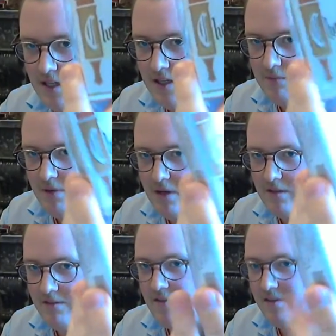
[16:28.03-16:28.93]
selling brand
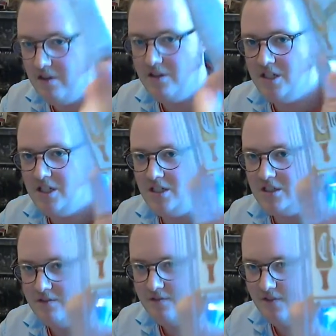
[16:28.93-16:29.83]
of the
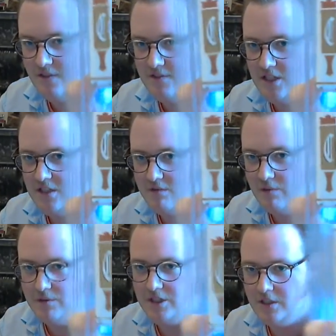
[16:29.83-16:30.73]
30s, 50s,
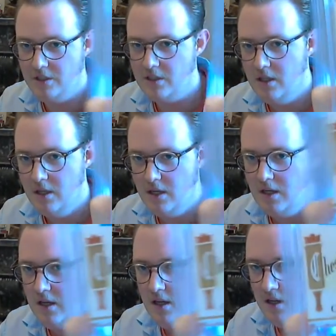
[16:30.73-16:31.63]
40s.
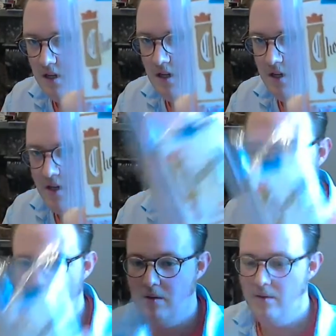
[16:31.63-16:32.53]

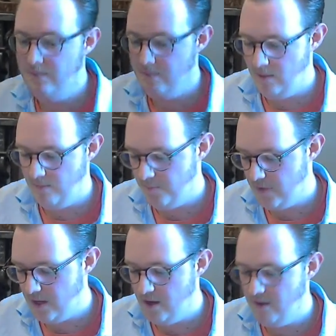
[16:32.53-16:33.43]
Oh, man.
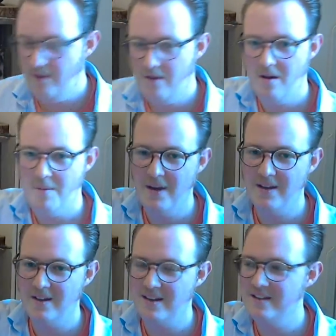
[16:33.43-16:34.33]
A
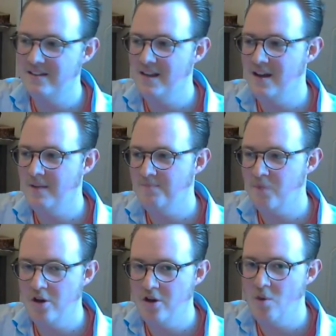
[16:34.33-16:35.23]
packet like that,
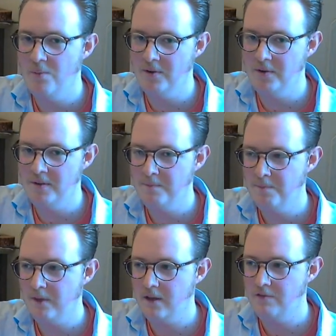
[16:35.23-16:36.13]
unopened
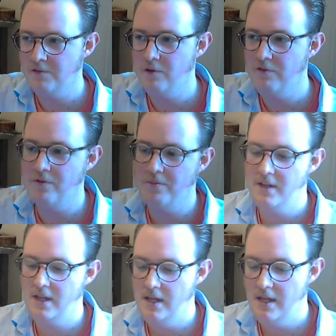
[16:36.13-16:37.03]
and full from
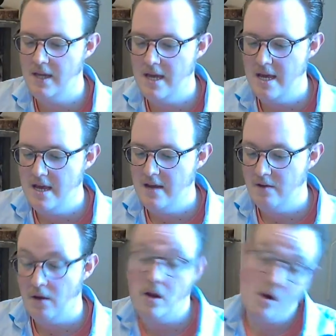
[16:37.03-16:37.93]
the...
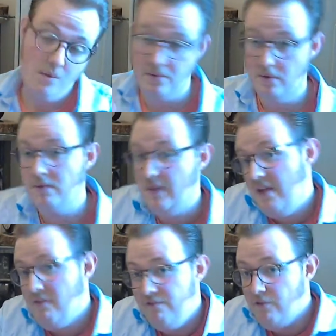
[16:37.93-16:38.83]
Unopened,
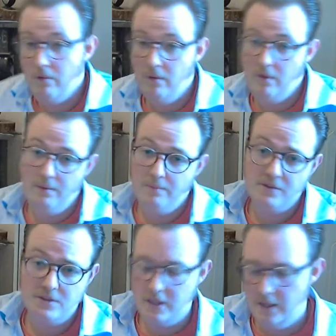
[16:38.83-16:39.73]
then full,
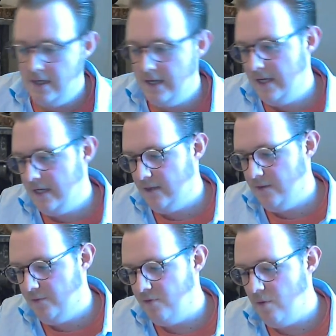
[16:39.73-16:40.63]
obviously.
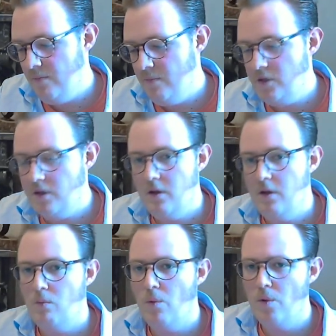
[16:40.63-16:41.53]
From
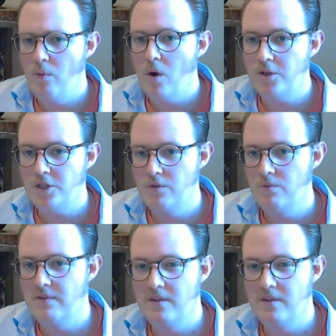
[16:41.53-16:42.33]
World War II